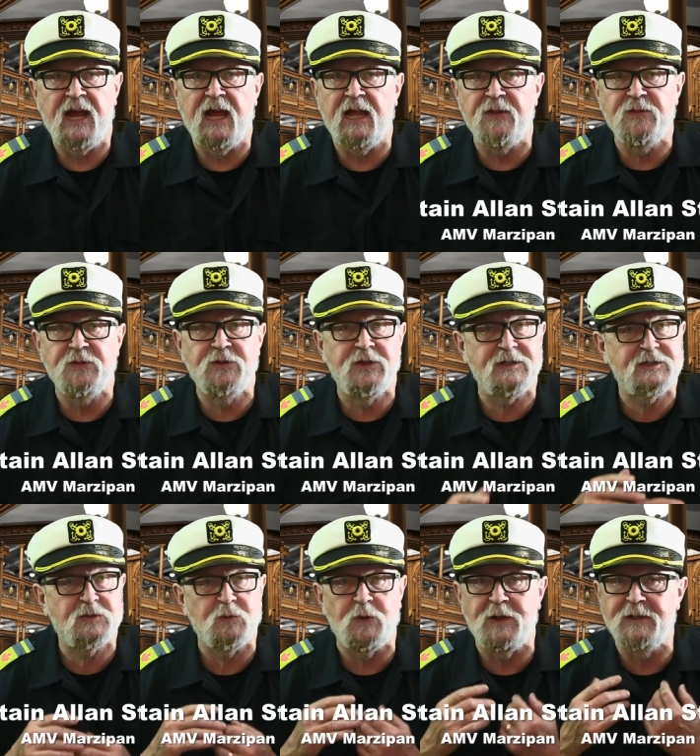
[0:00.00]
and
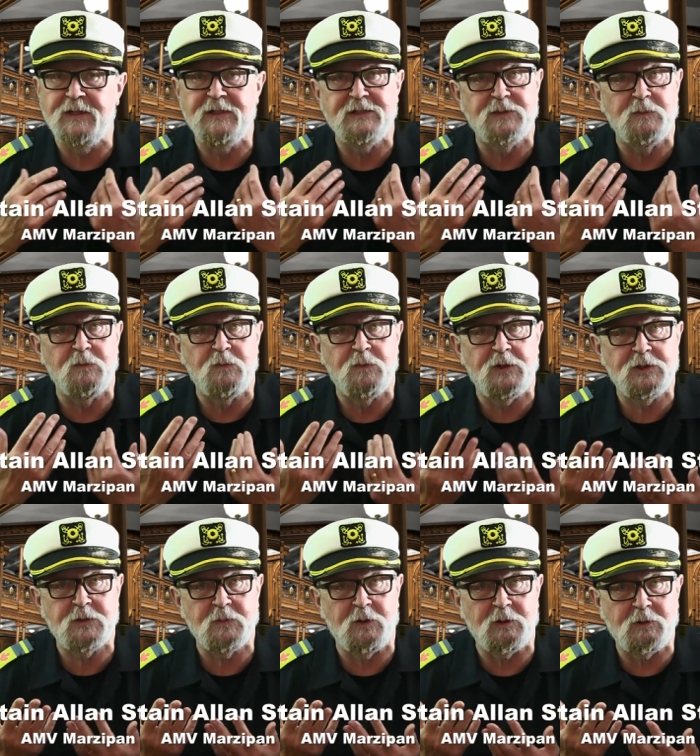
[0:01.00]
this one is
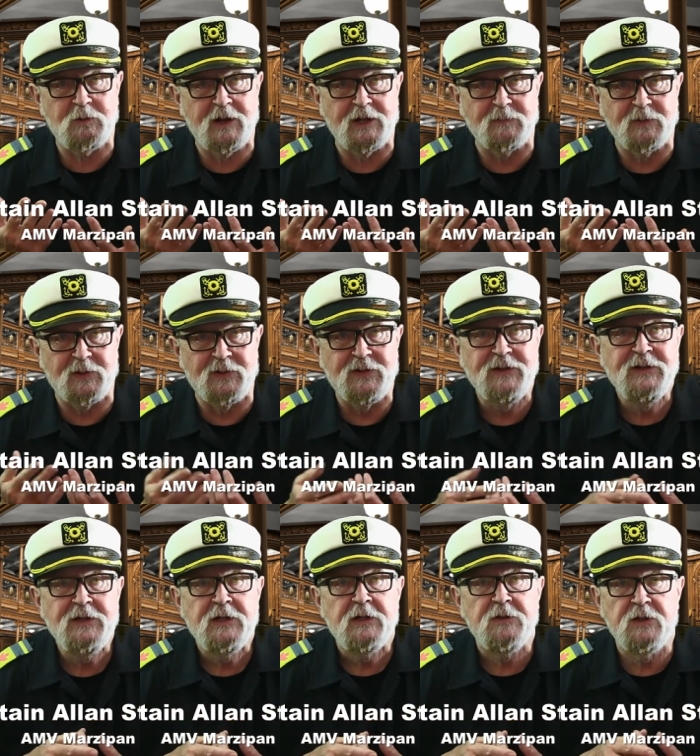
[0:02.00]
much more credible
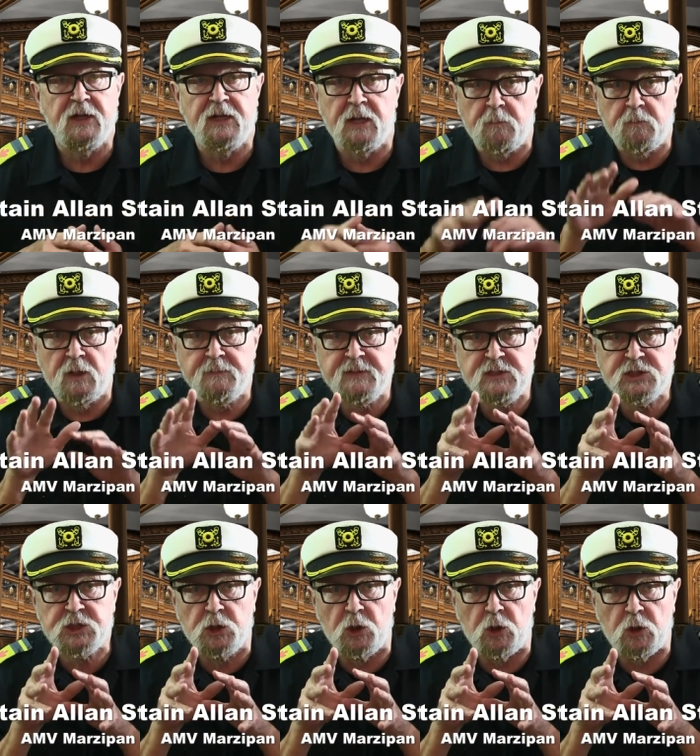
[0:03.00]
than a mummy's
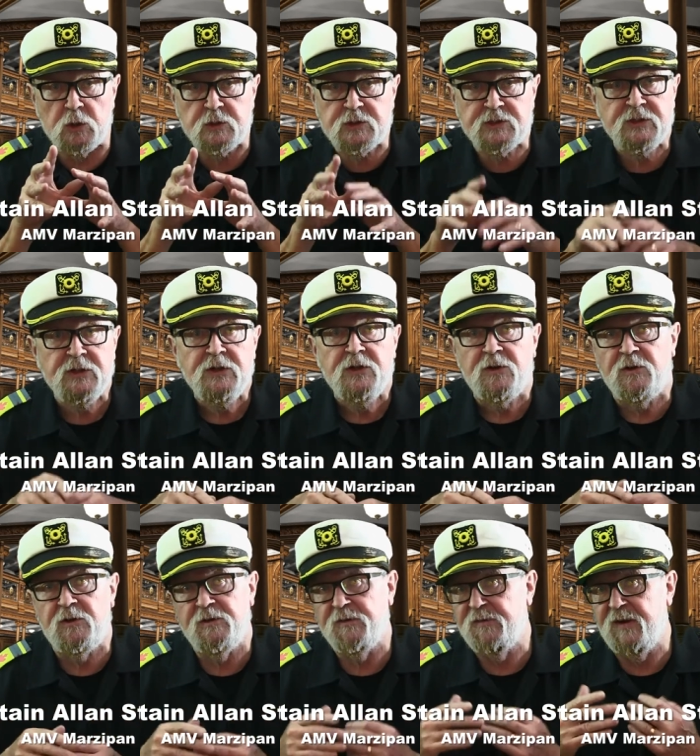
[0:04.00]
curse
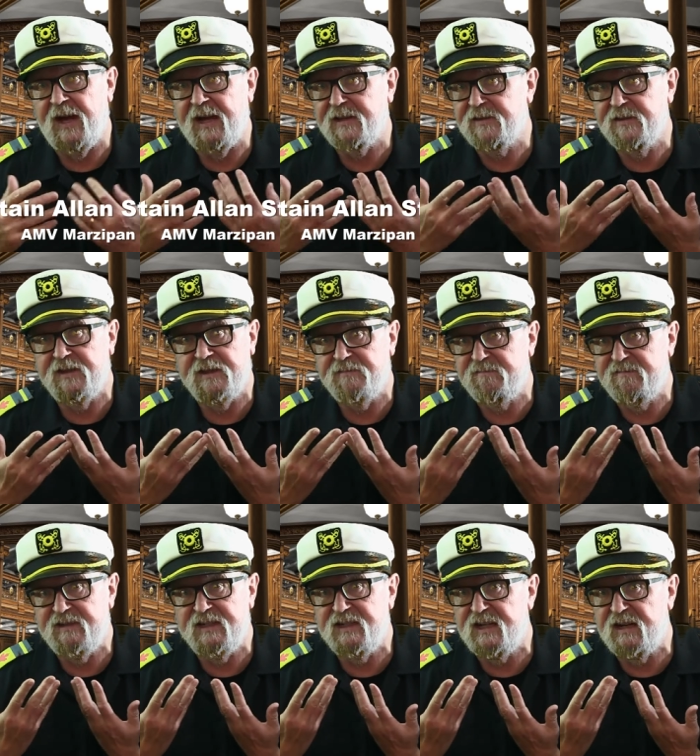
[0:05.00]
or the fact that
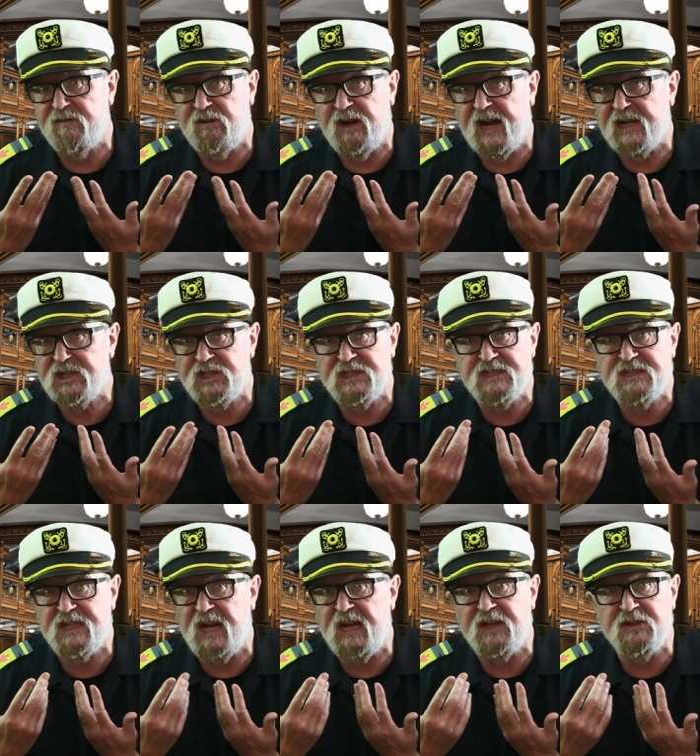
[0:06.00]
it never actually
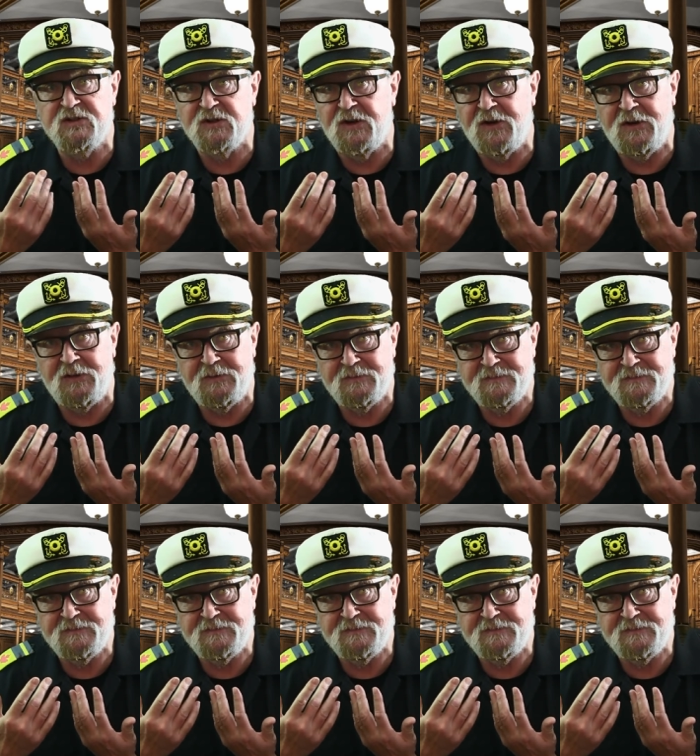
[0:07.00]
sank at all.